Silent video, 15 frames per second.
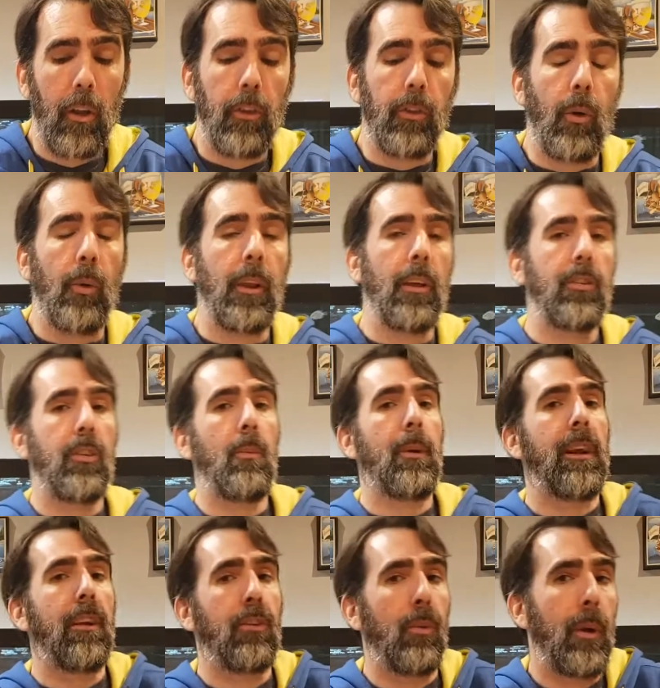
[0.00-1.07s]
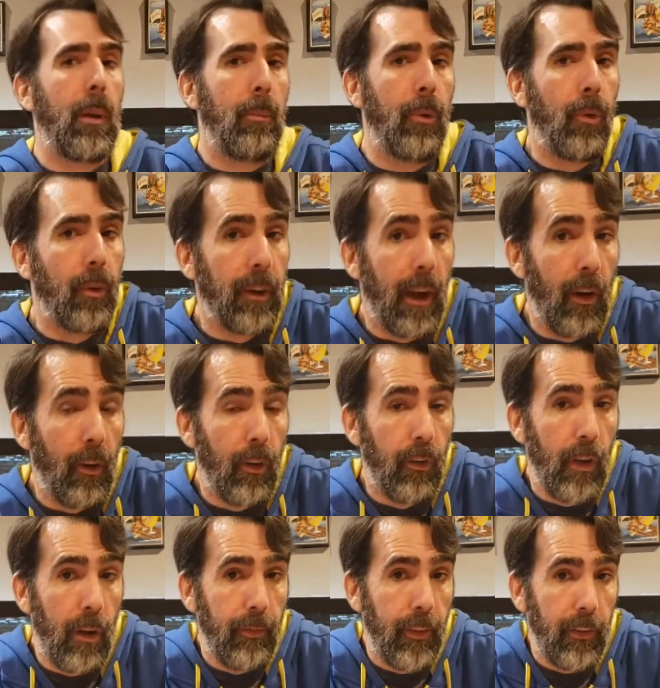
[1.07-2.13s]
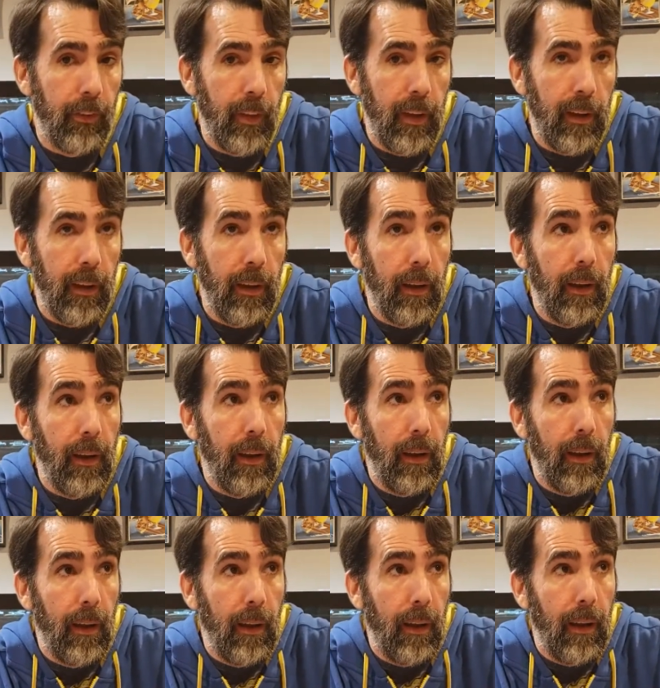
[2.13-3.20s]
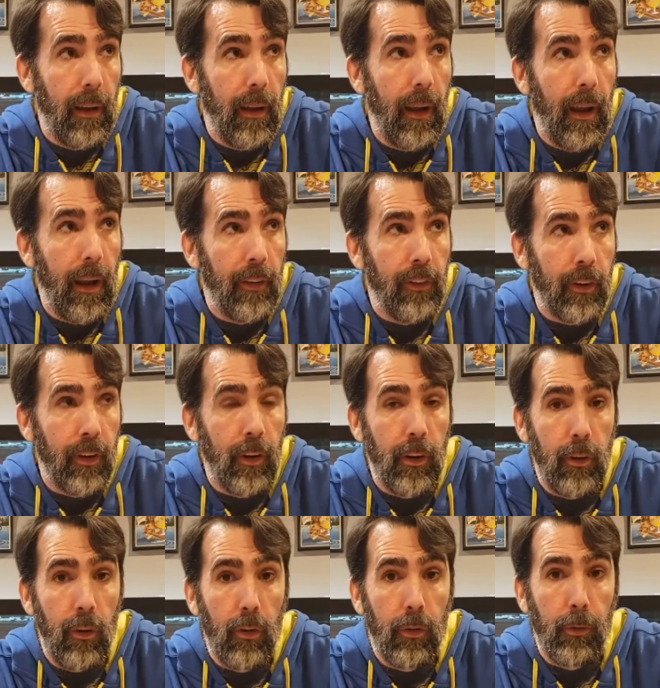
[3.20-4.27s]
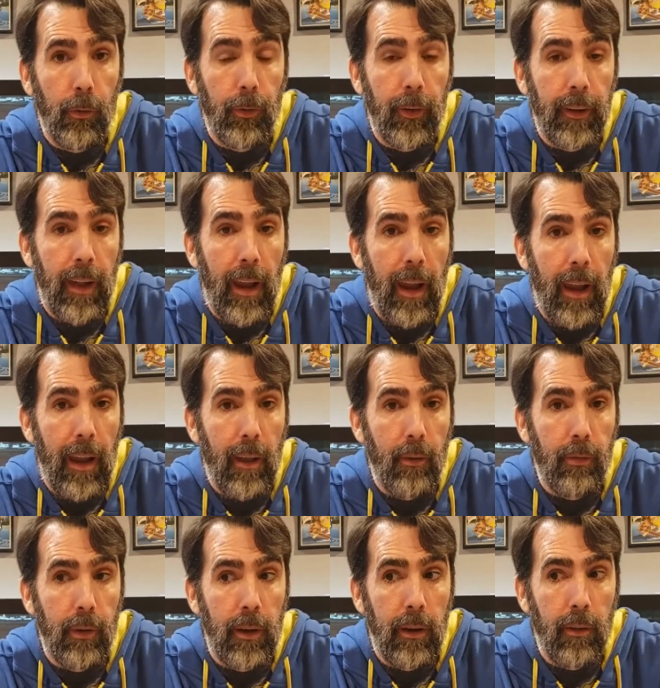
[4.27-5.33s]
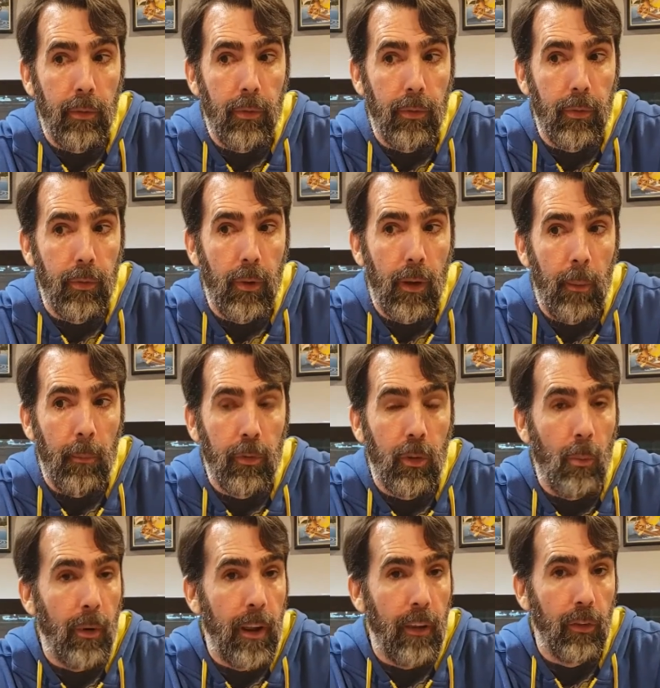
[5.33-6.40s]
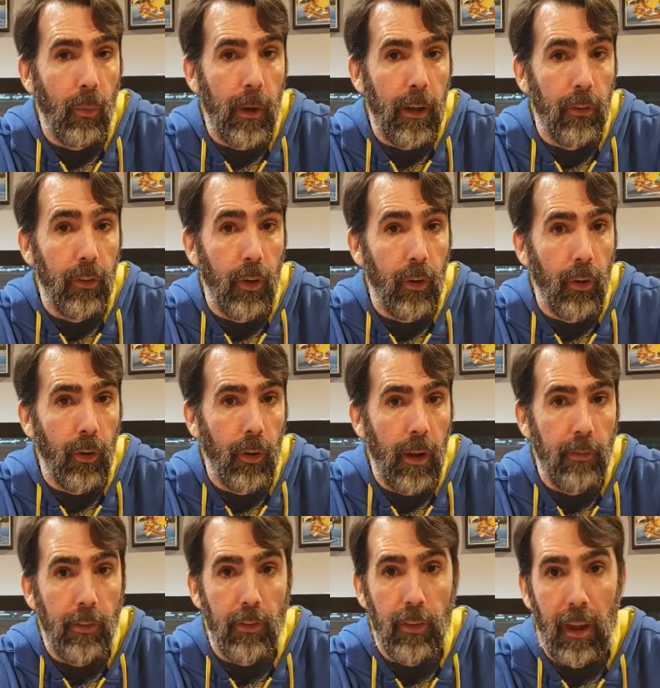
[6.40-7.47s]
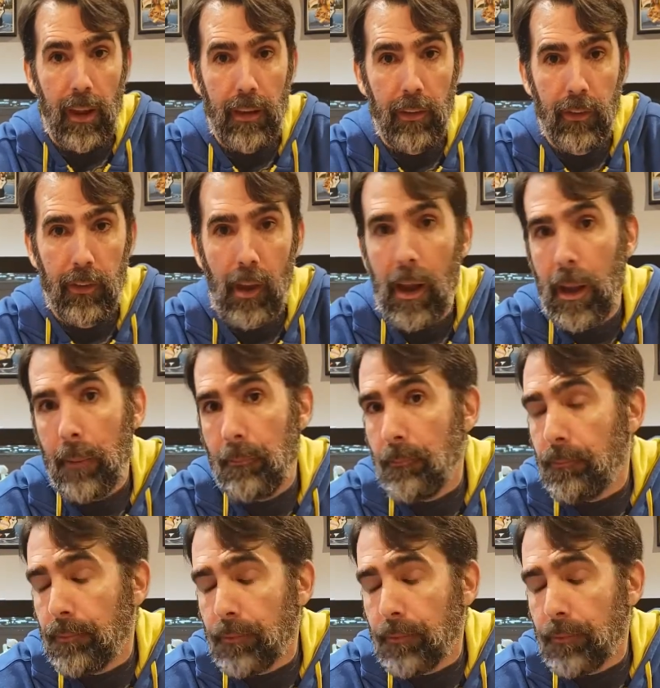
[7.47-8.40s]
So unless somebody has a way to pull the counters off this thing, it's a good, useful thing to have if someone has a way to turn your life to 10, say,